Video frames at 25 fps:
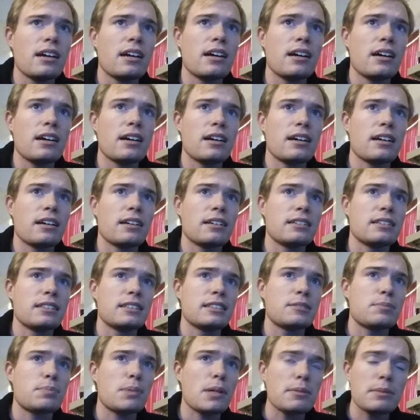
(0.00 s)
uh,
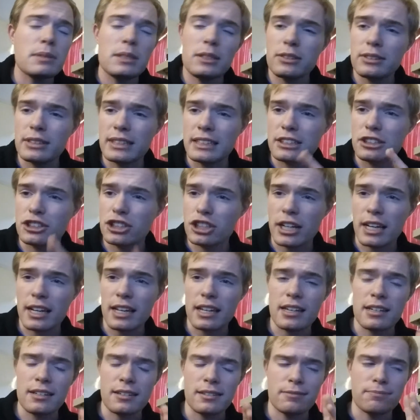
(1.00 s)
is probably going
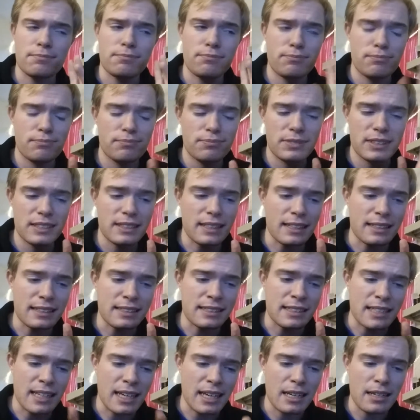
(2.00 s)
to uh, stay
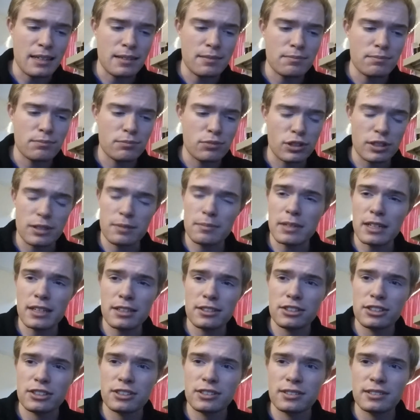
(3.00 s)
the same, pretty
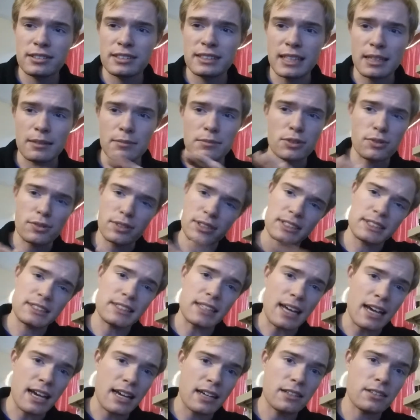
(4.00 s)
much. Same sort of
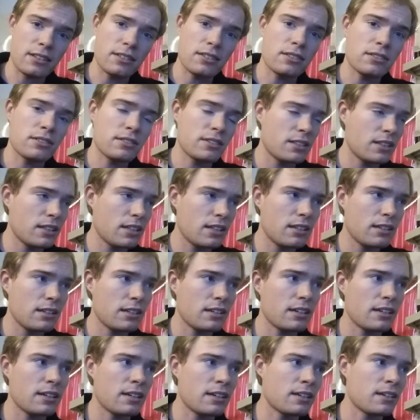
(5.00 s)
style,
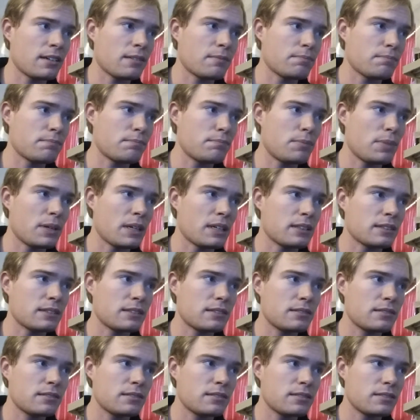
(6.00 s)
um, but
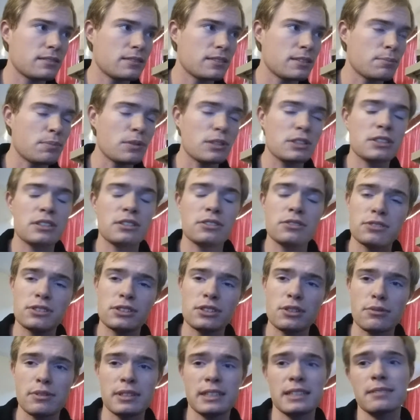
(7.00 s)
the person who's
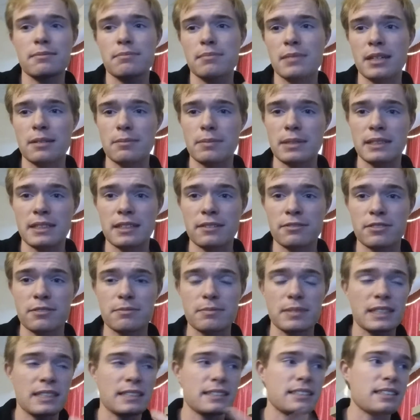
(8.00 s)
doing it may be
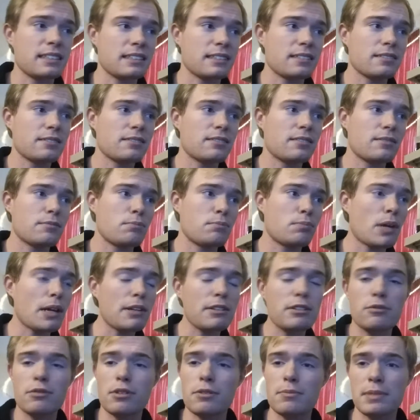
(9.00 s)
different because it
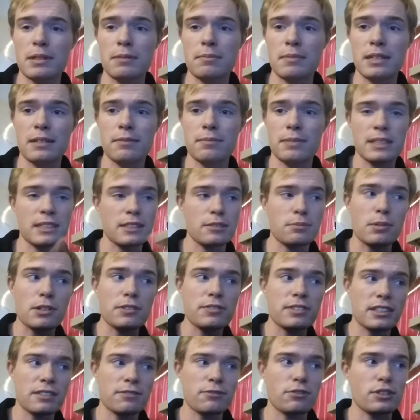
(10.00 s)
probably won't be me because
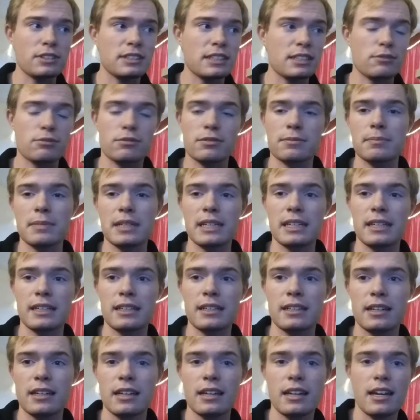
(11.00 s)
both of the voices were me
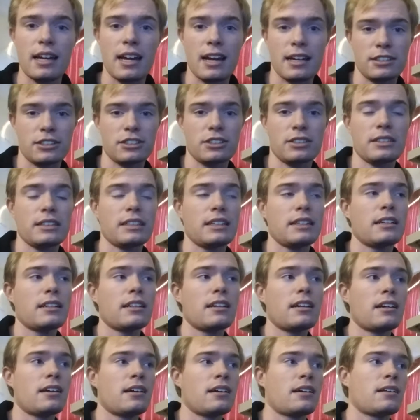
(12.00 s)
actually.
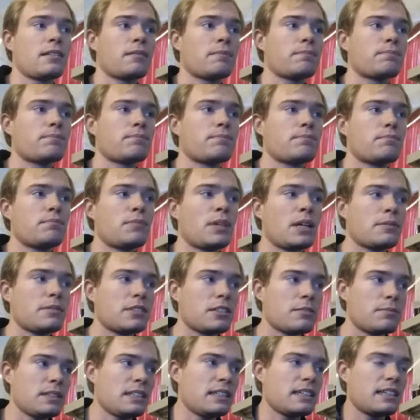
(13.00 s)
Um, but I'm
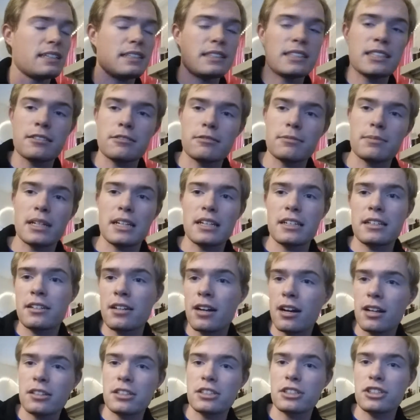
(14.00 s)
gonna be getting some of my
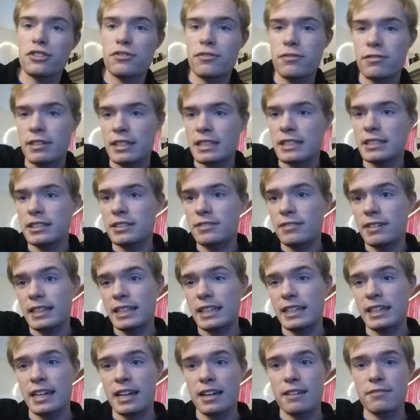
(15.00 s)
college friends that
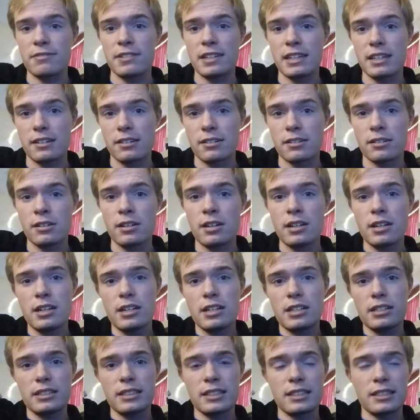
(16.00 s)
I have here
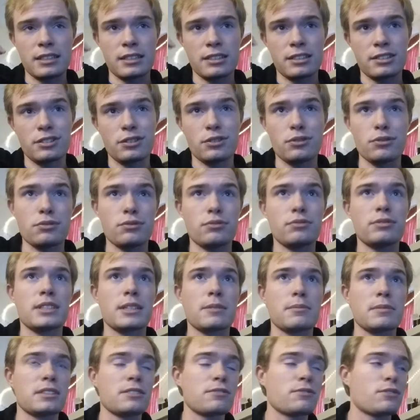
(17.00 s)
to do
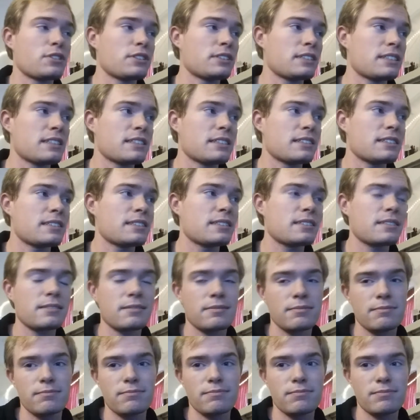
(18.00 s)
some of the voices
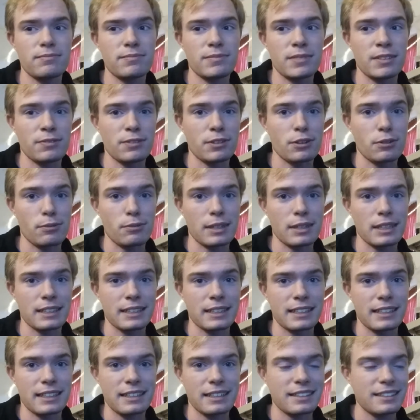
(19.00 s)
if they're
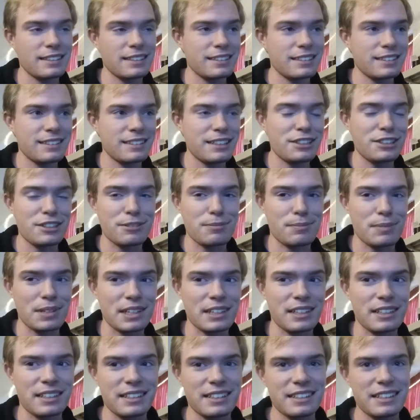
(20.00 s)
willing. They should
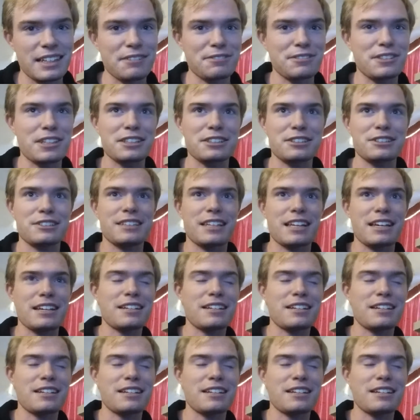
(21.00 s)
be. I've talked.